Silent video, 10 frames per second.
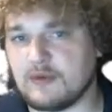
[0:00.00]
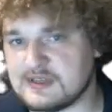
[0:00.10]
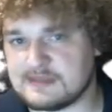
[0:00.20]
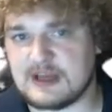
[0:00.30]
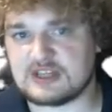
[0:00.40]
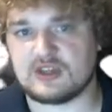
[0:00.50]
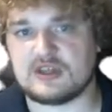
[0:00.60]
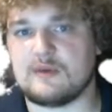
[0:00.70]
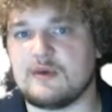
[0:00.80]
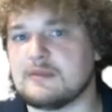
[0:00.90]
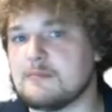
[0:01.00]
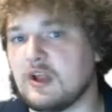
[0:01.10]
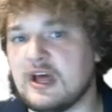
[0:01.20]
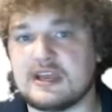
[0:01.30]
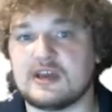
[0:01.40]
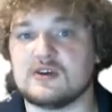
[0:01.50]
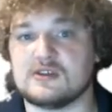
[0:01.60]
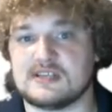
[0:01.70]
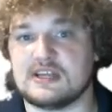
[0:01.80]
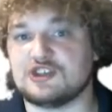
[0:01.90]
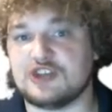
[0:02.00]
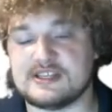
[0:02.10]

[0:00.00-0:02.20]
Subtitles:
especially with millennials and Gen